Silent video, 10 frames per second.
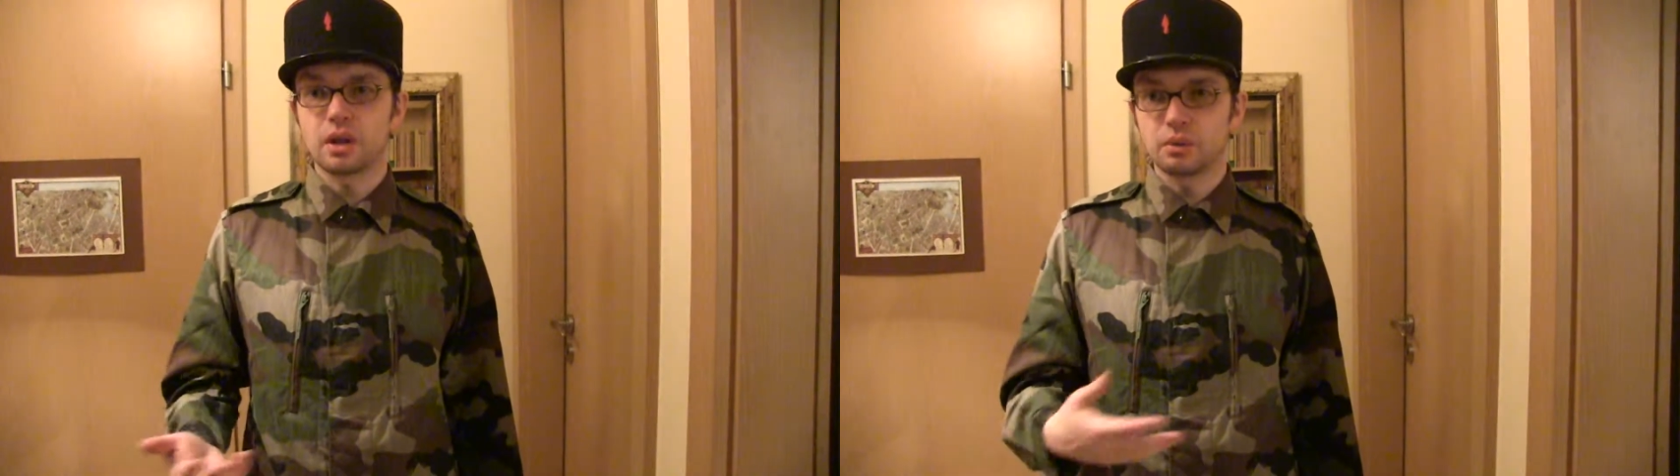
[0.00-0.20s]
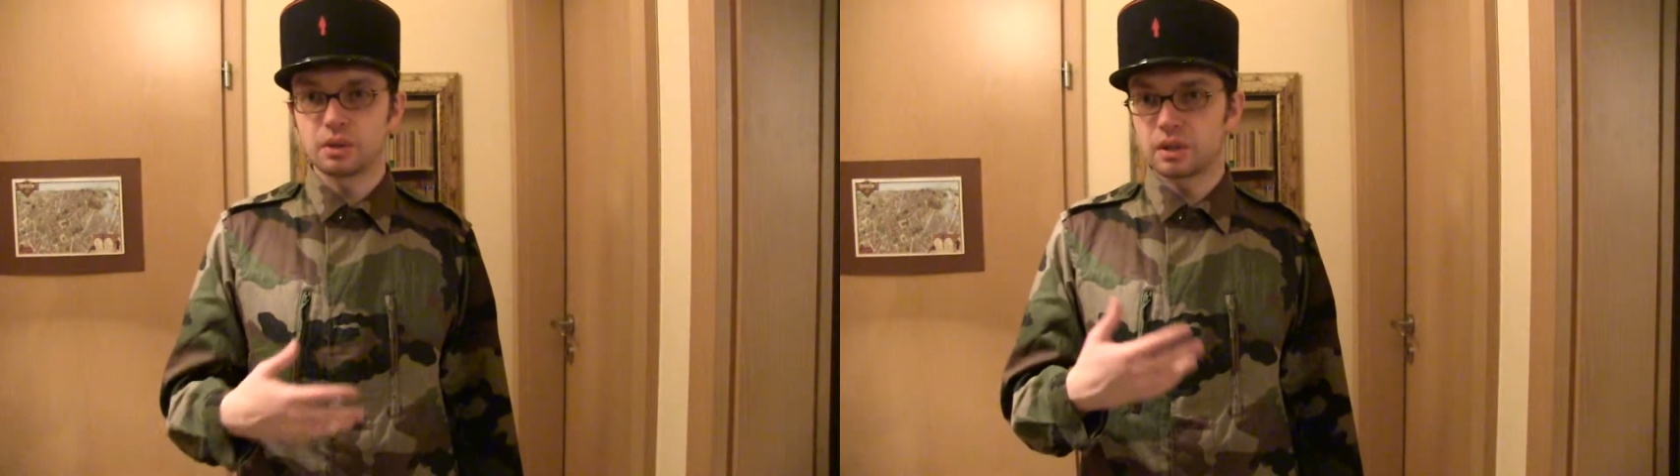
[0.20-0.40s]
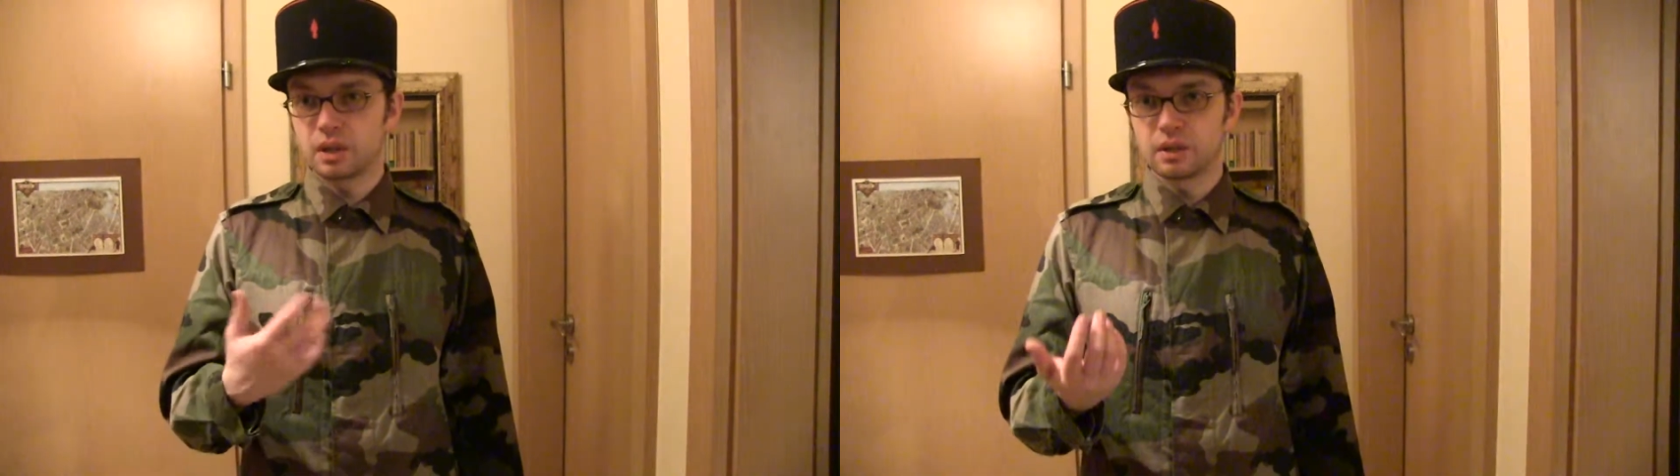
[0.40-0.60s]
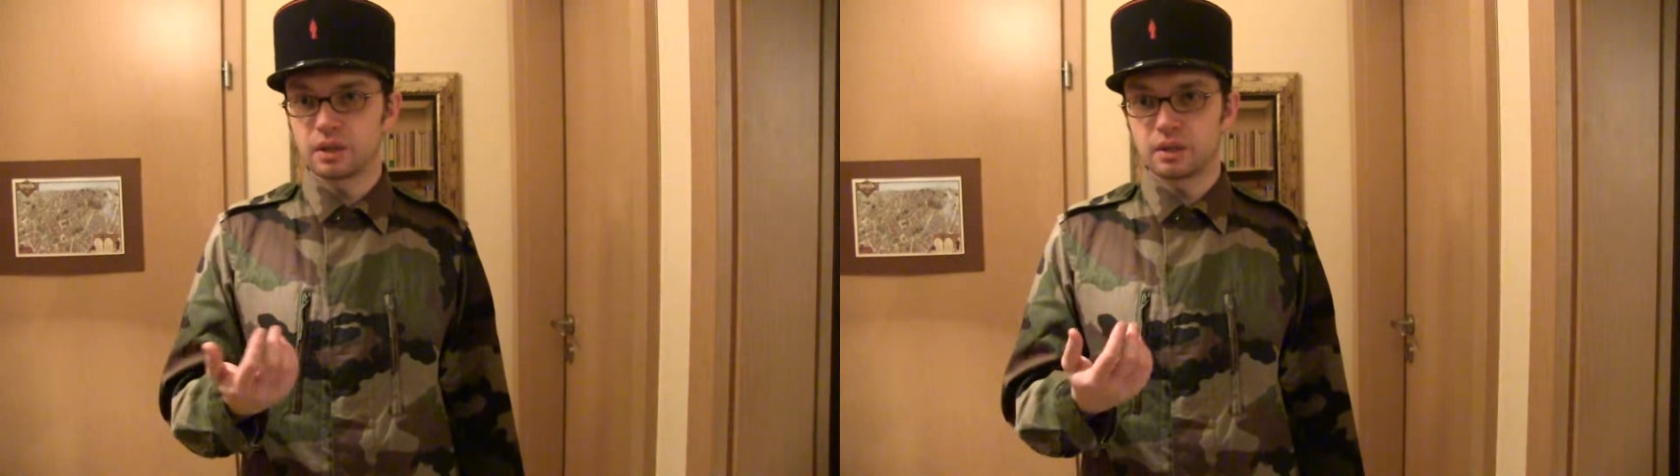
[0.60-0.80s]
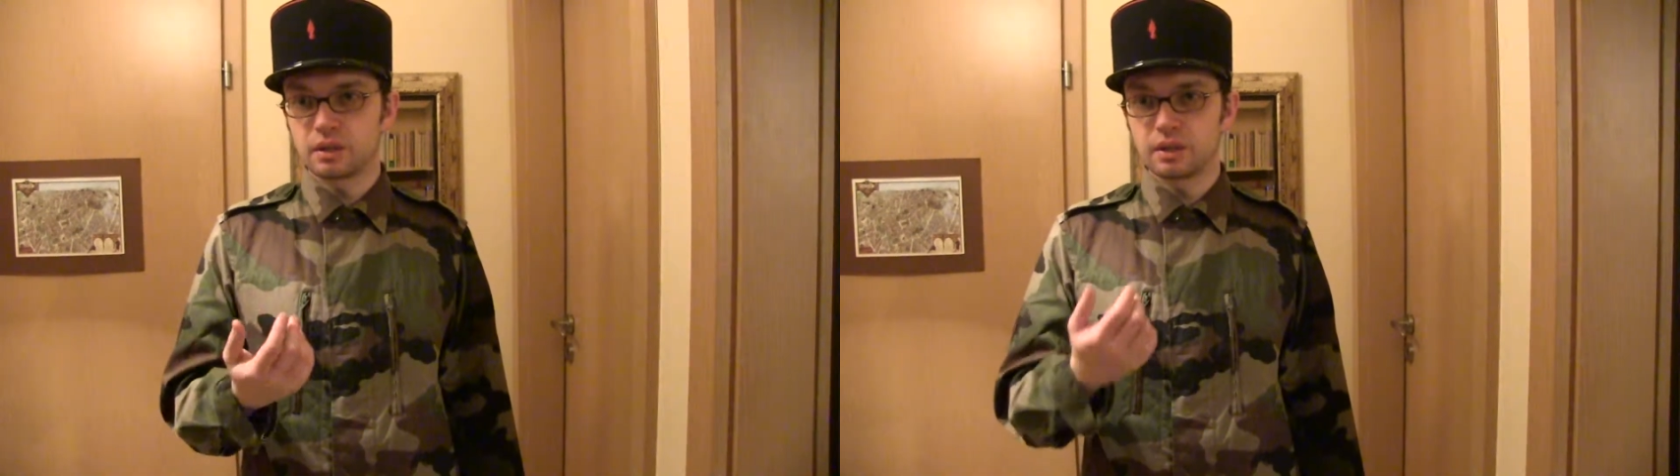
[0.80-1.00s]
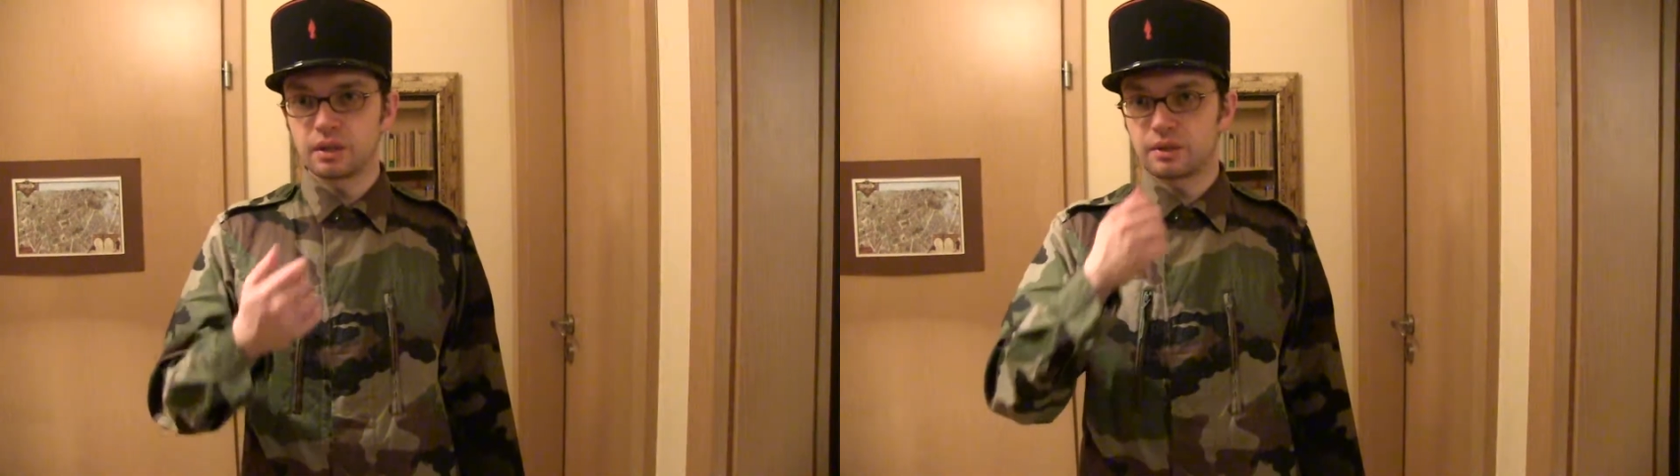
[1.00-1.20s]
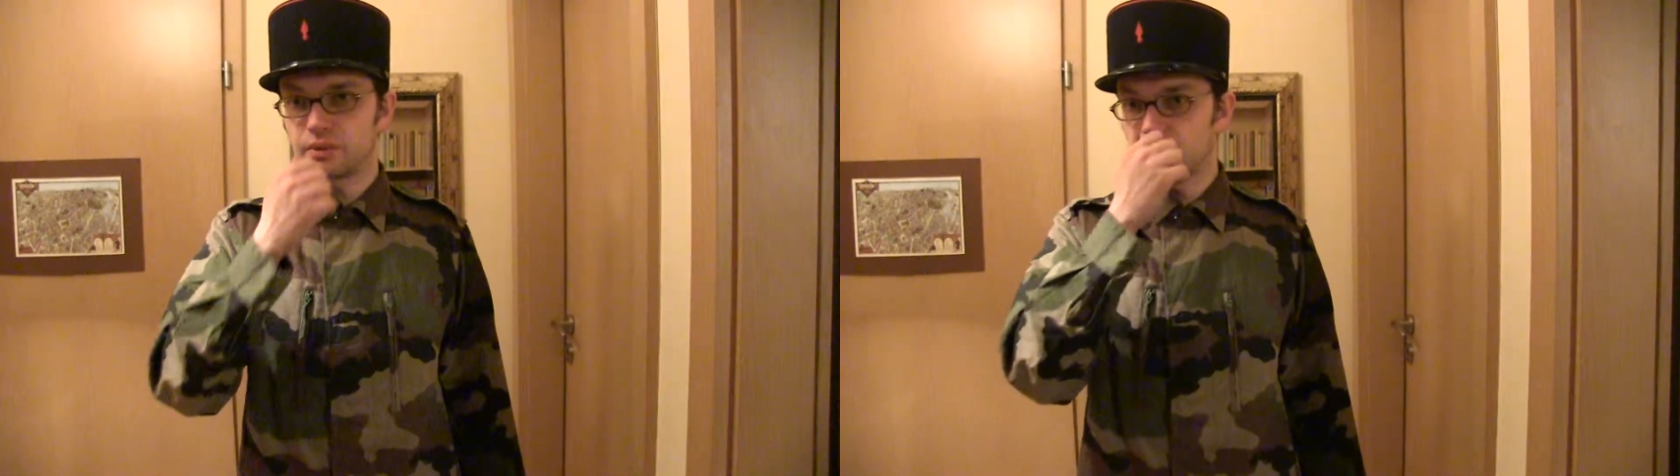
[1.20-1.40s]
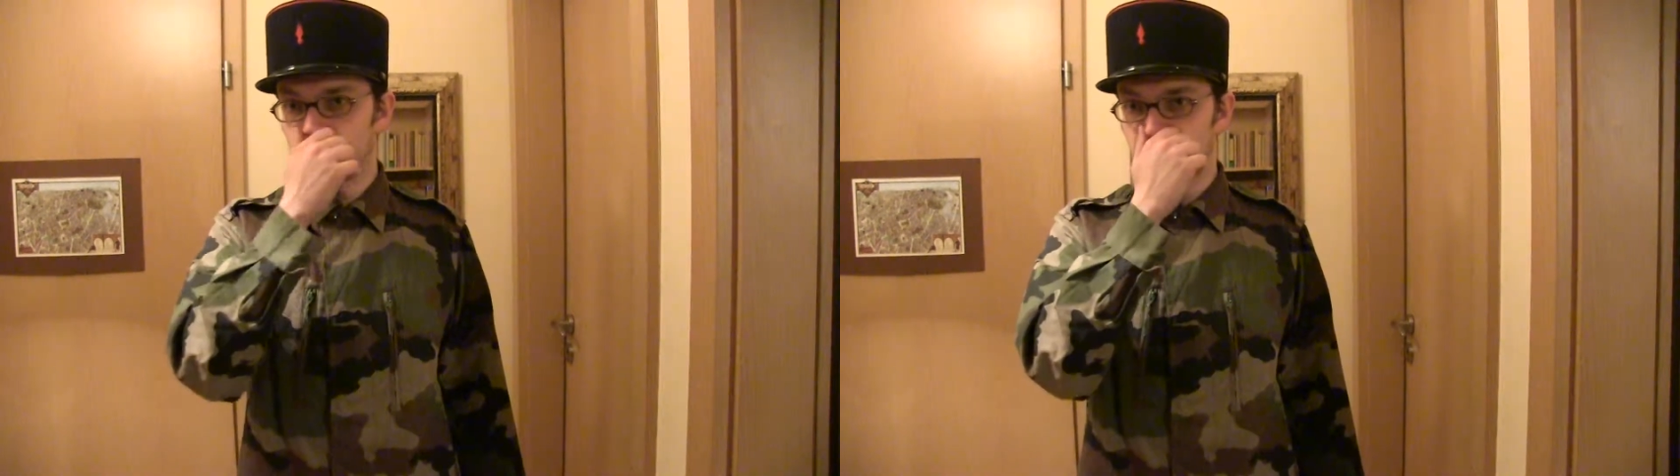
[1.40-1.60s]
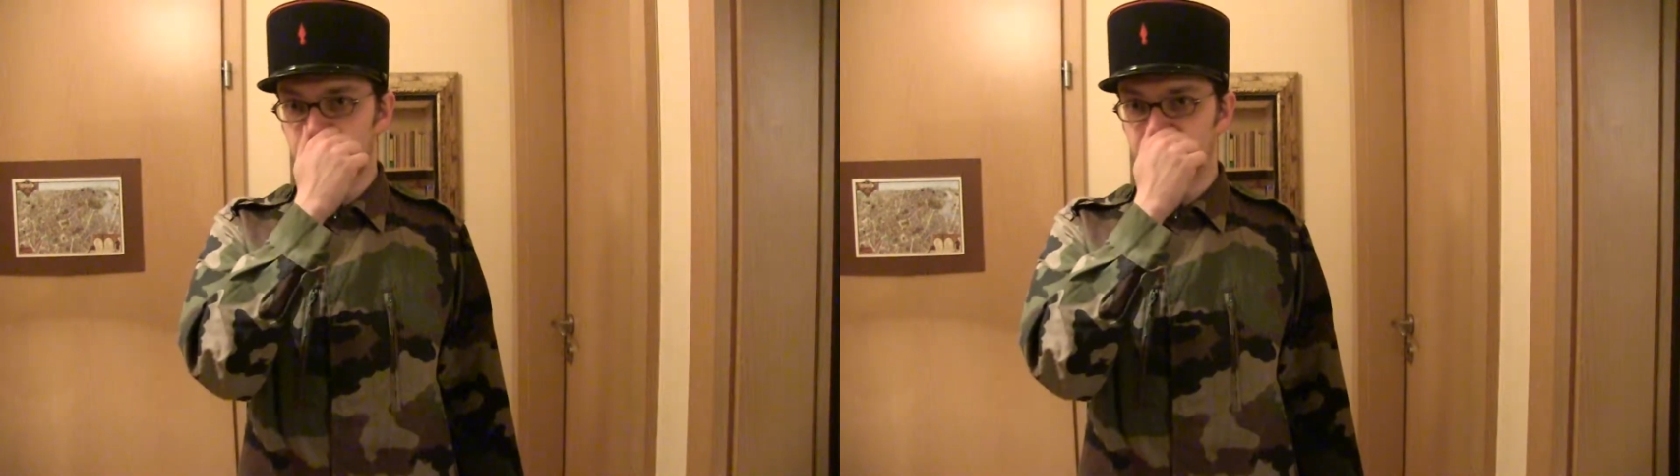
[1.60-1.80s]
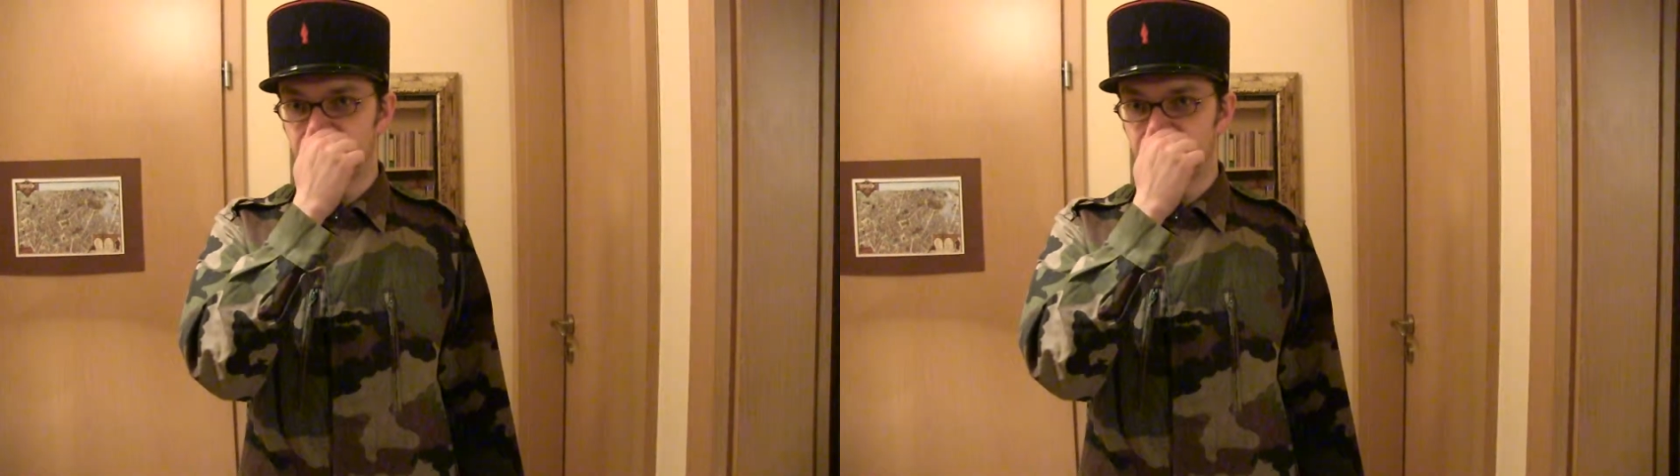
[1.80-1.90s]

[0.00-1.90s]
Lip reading: I would say that it's very